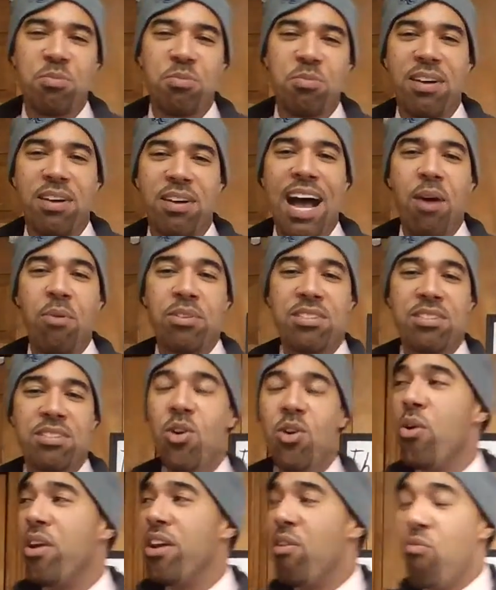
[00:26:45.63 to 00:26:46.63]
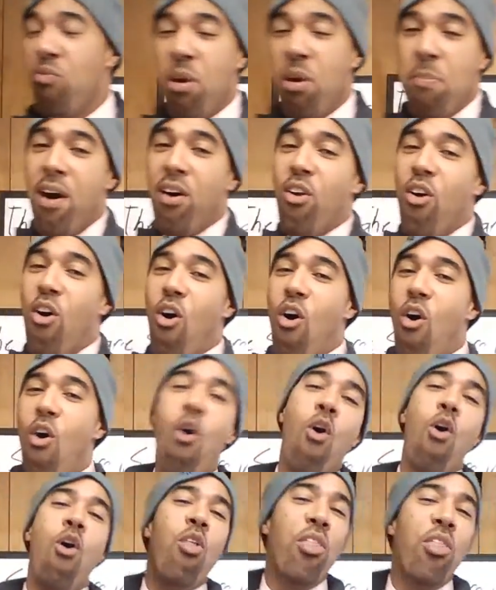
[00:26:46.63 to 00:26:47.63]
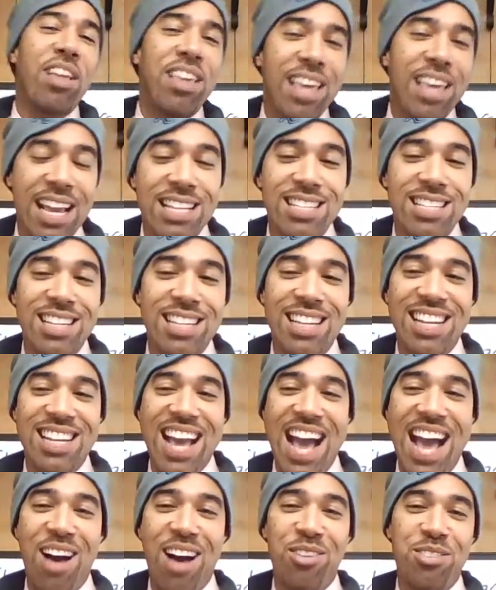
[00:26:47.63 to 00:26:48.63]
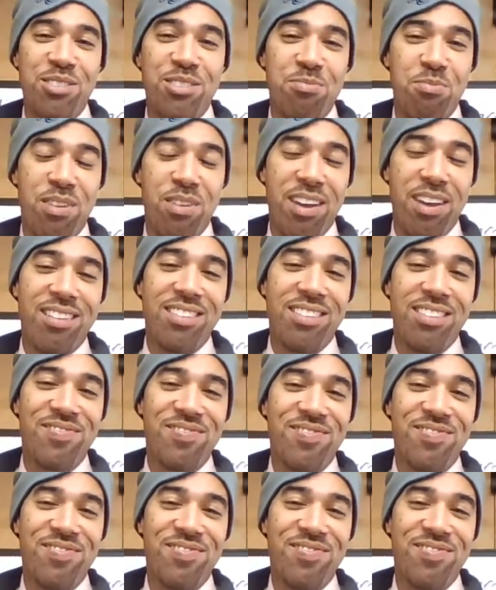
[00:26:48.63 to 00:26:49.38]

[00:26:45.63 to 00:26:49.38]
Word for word: but I would go in and rip out all the casing in the house, brother.